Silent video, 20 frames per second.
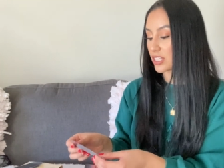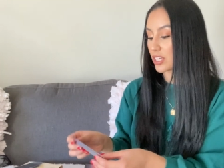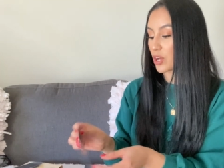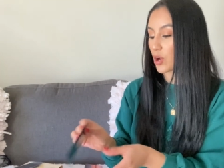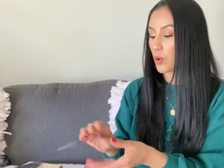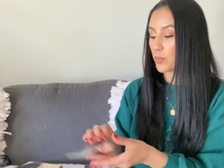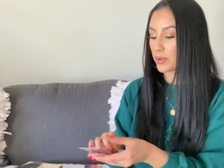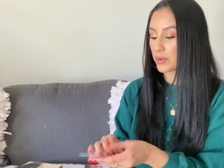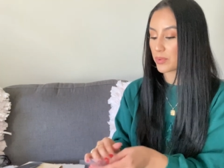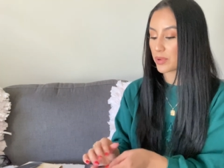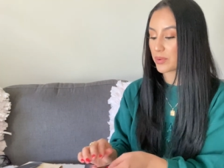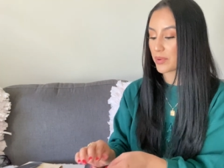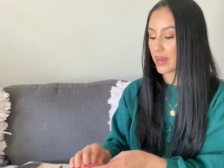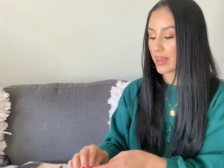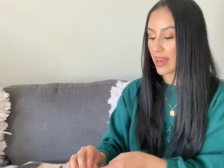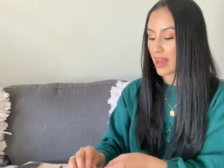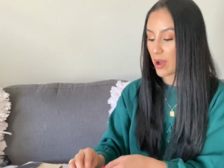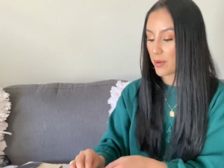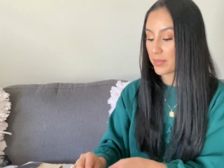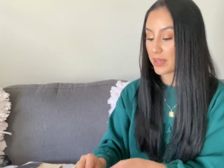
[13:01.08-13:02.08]
I'm actually gonna
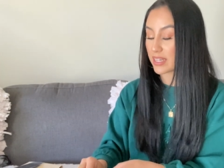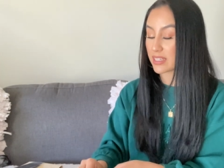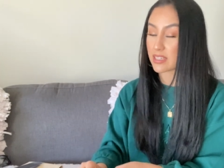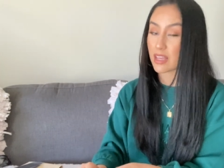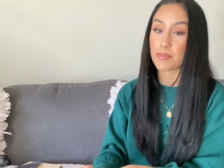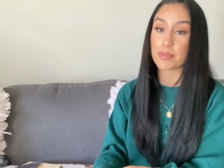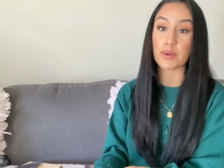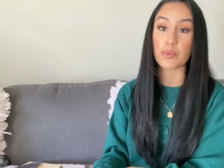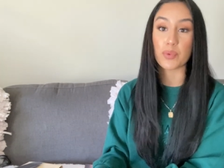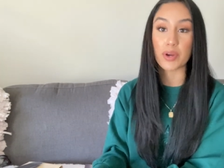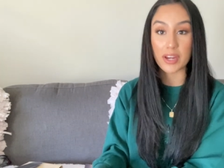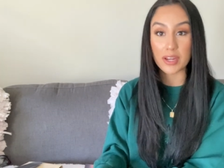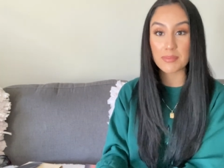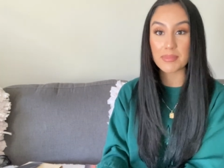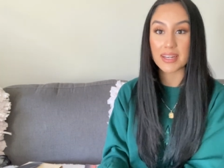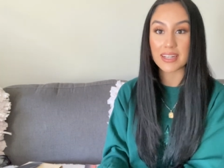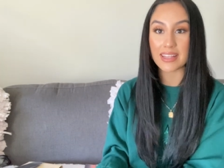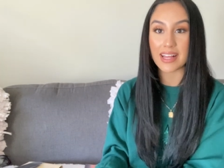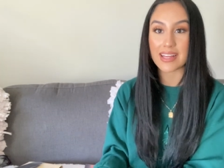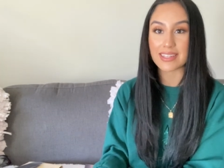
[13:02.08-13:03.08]
open one right now because
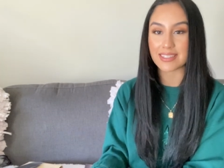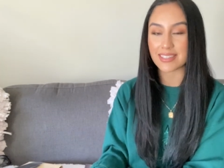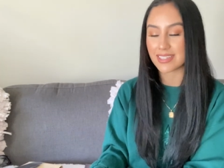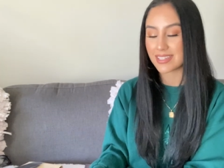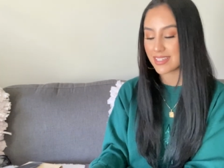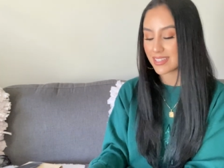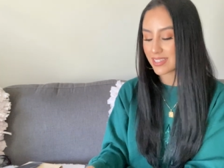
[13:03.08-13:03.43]
I've been wearing my